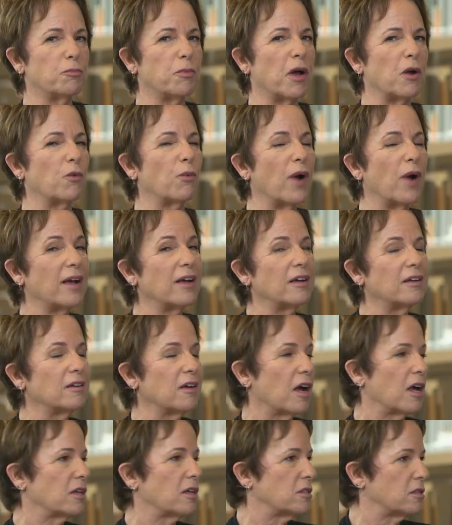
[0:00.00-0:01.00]
but
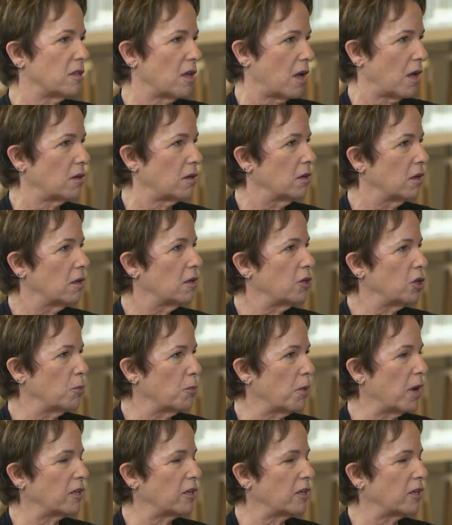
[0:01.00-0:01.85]
recognize that you